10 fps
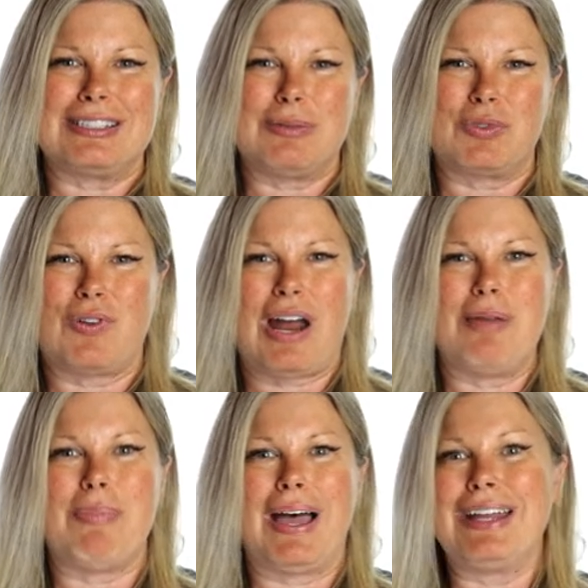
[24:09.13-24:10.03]
to
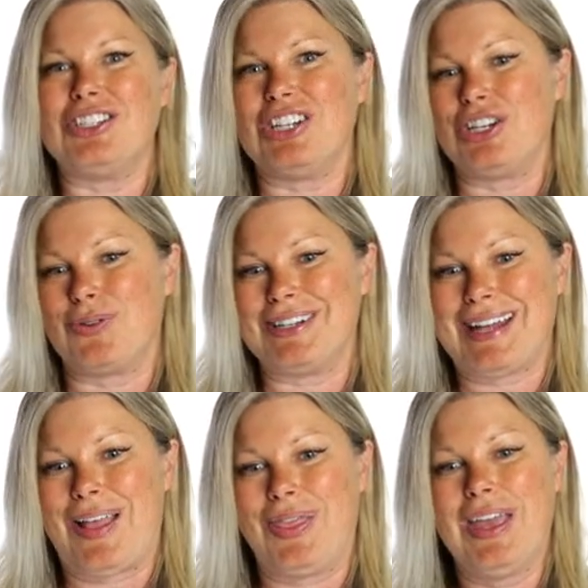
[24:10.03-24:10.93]
subscribe by January
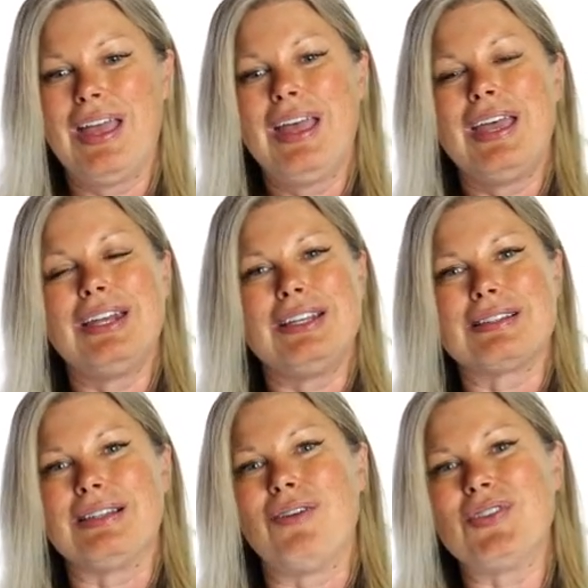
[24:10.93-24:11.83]
10th. It
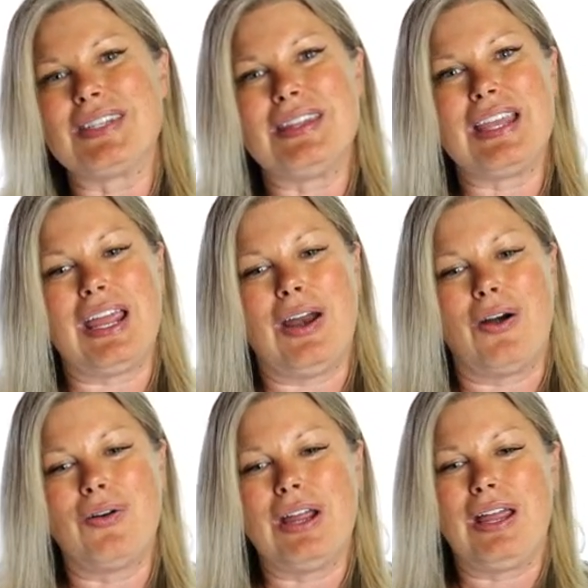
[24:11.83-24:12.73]
is Love is in the
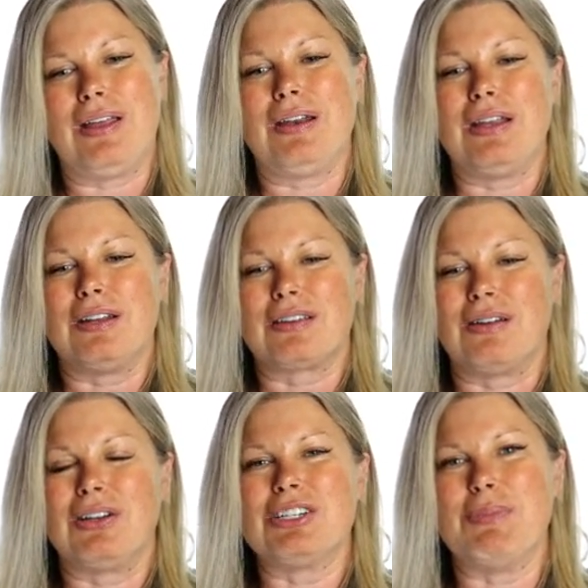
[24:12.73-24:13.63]
Air, and it's
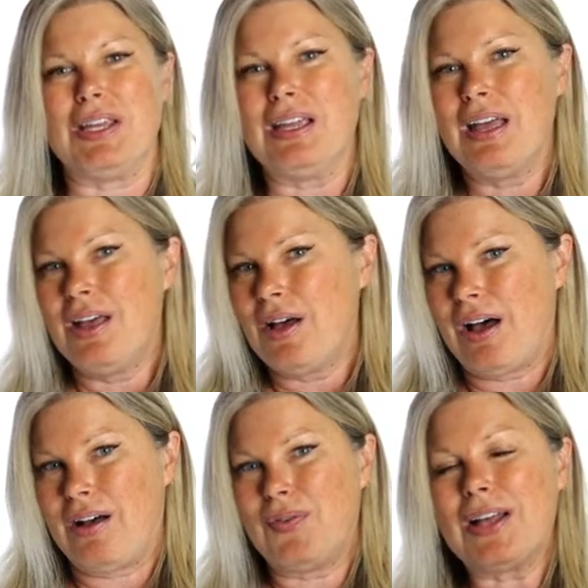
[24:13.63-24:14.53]
going to be
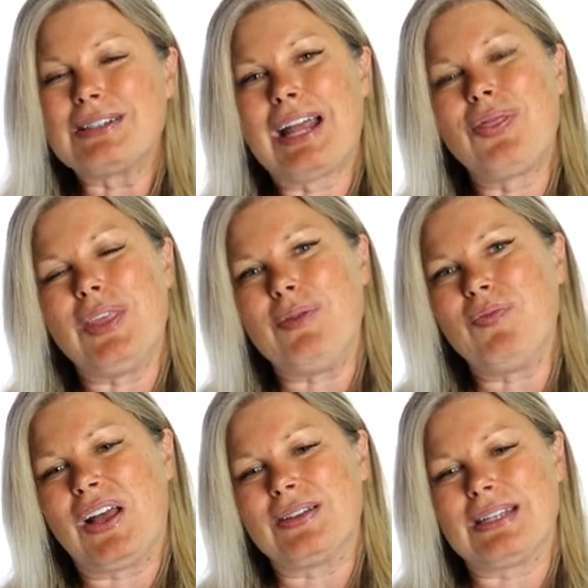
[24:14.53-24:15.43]
Valentine
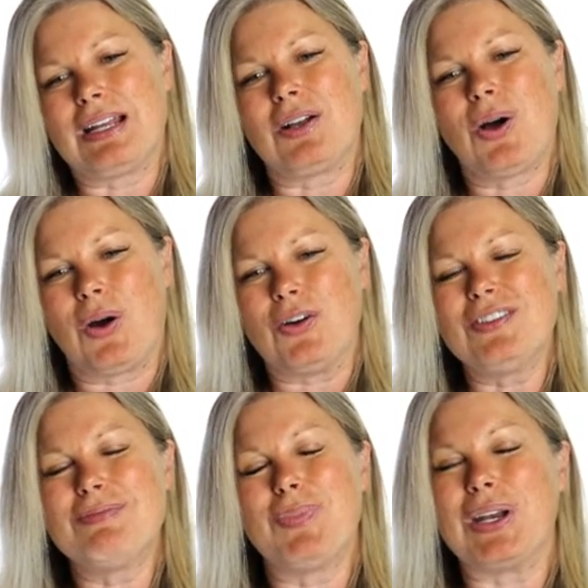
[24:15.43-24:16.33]
themed, Valentine
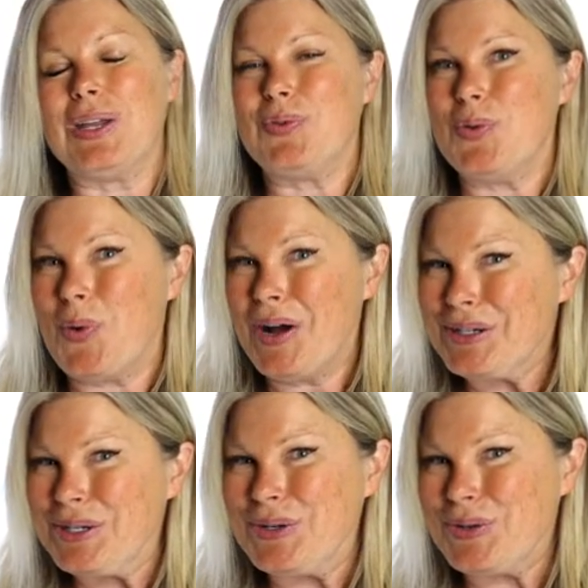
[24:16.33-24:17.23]
cards. But if you
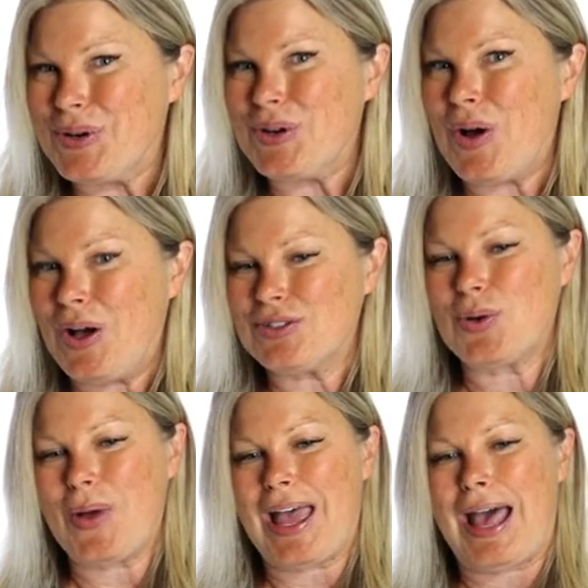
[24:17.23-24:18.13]
want to, you can
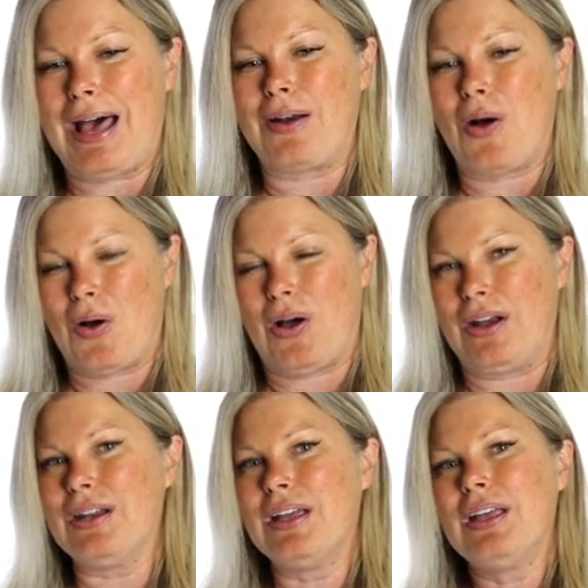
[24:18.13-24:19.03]
also add
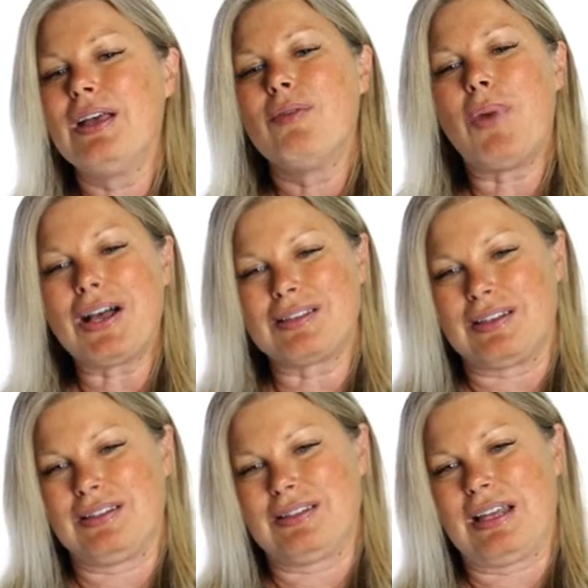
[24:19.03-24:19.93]
on
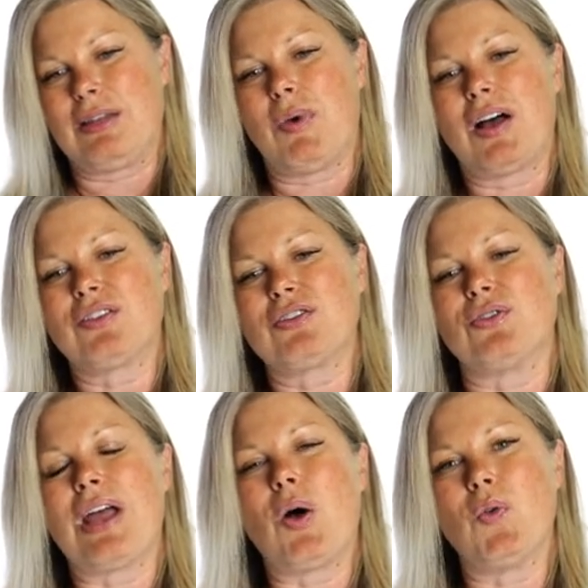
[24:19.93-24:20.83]
boxes, and the boxes
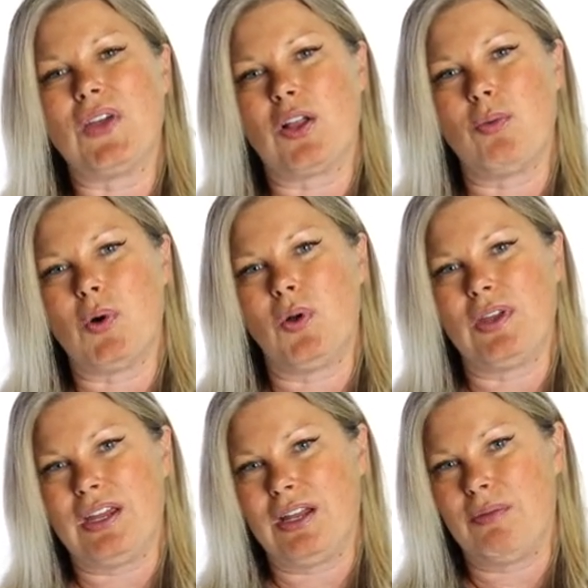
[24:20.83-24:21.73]
are now
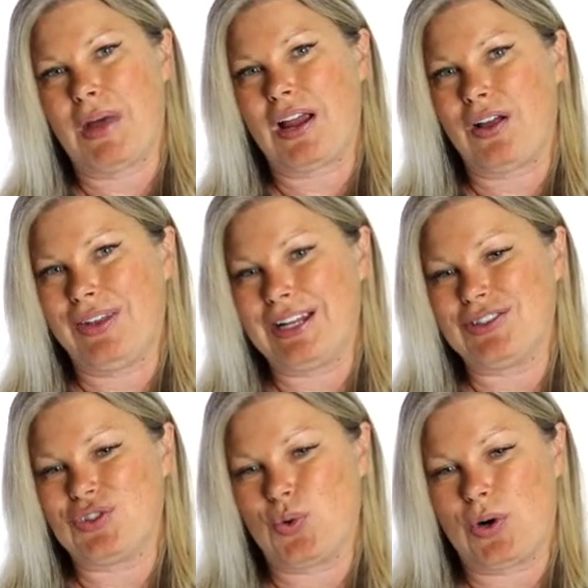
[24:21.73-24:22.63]
available in my
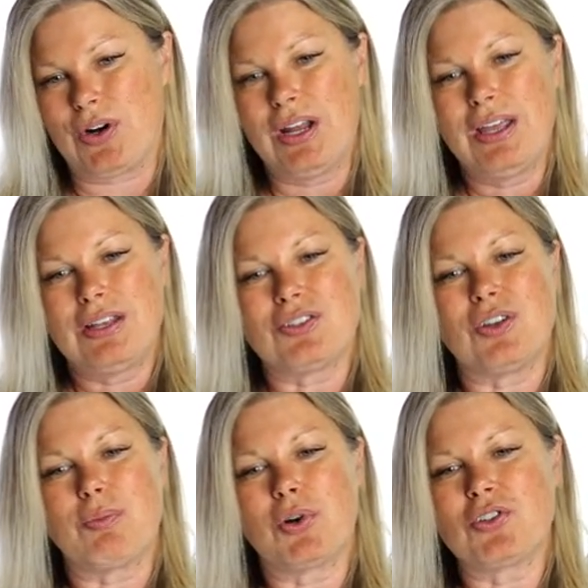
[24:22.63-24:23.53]
online store. So
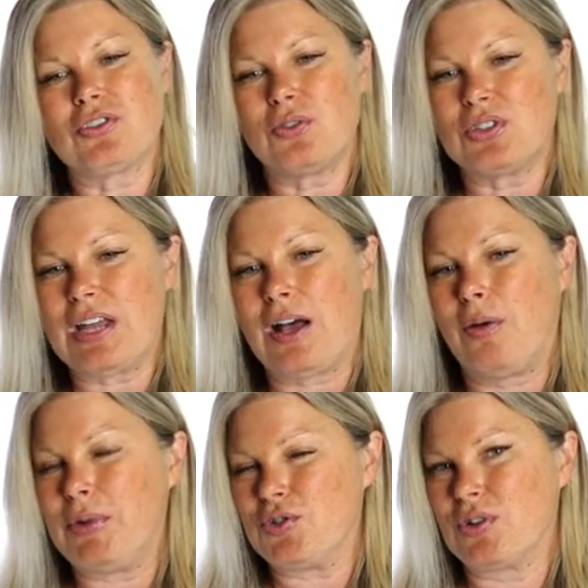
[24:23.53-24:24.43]
you can purchase those
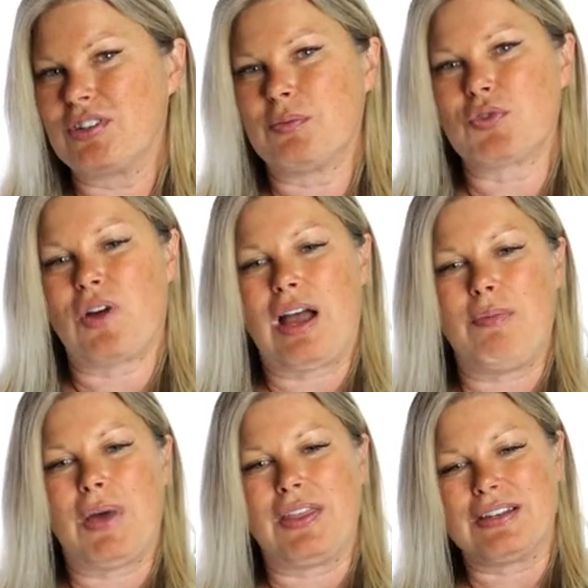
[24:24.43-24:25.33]
now. Be sure to
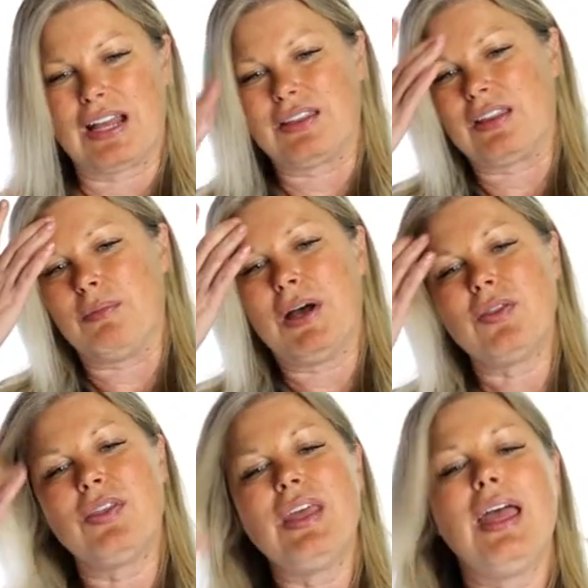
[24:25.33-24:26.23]
subscribe by the 10th of the
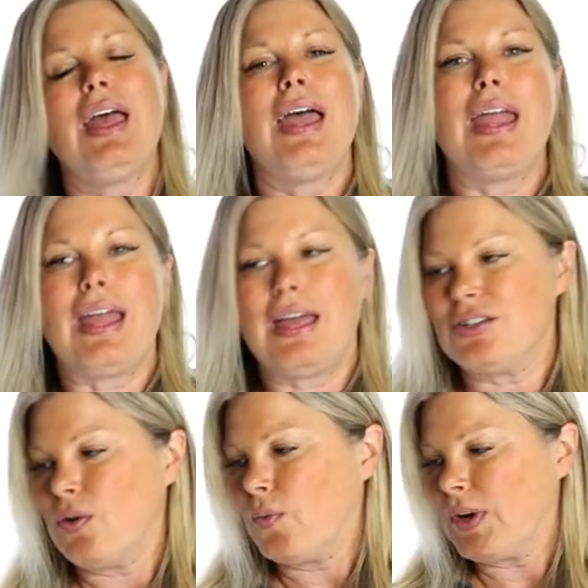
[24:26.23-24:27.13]
month.
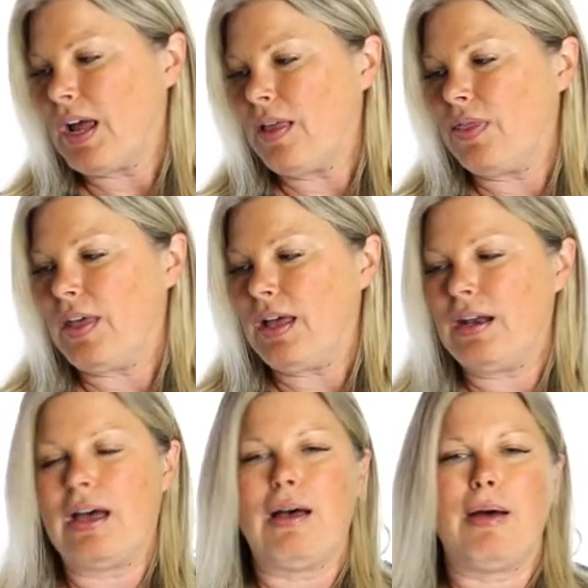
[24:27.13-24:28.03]
And don't forget that